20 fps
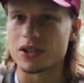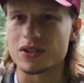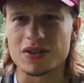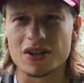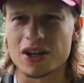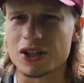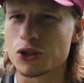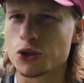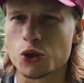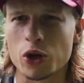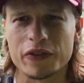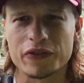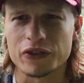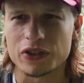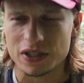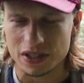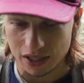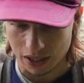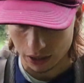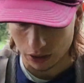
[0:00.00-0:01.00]
is a
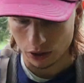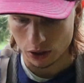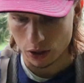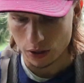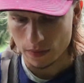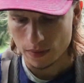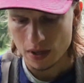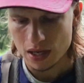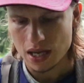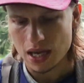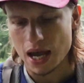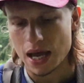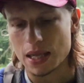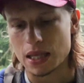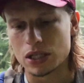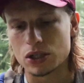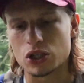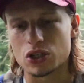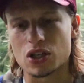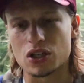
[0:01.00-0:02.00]
driftless killer, and
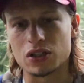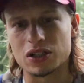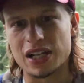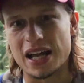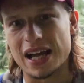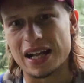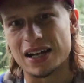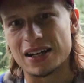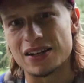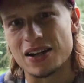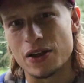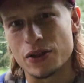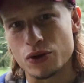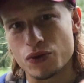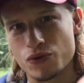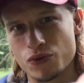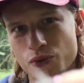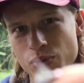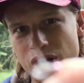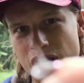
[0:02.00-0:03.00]
then just under that,
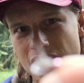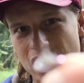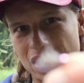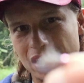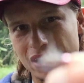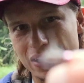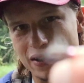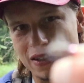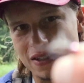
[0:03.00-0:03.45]
another really